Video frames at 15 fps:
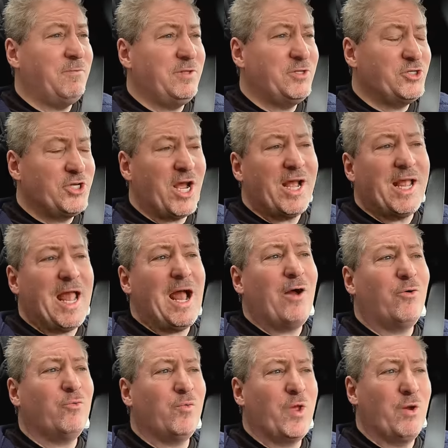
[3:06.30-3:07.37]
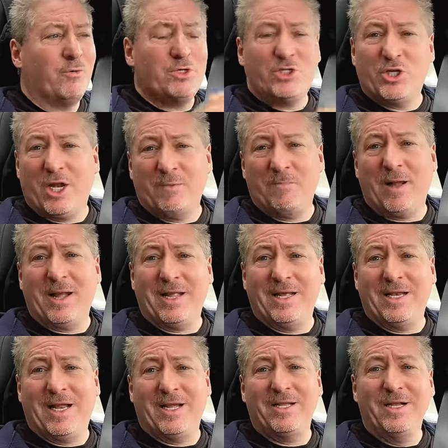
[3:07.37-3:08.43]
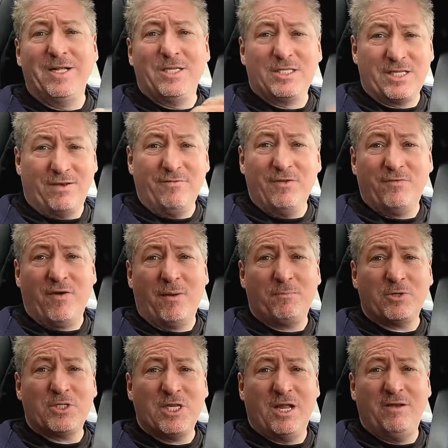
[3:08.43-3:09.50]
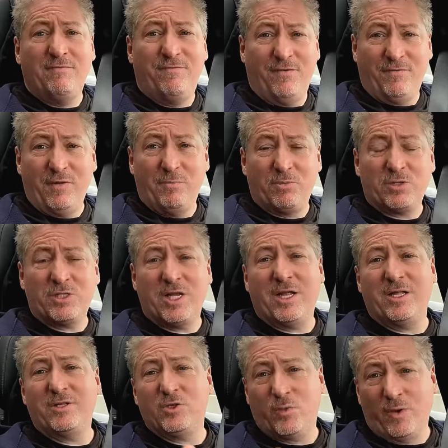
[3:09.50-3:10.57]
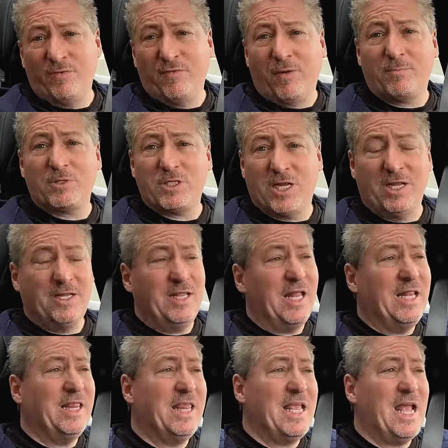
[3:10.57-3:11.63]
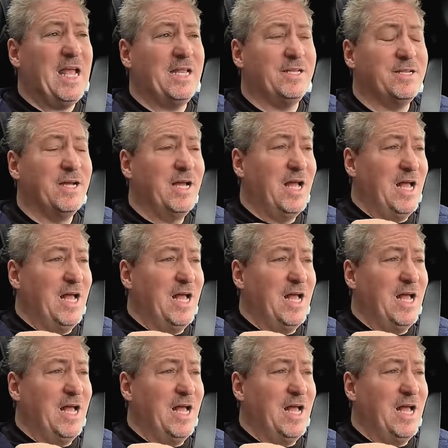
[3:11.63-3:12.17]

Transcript: check out, we always check back in at 75%, 50%, 25%, and then the end.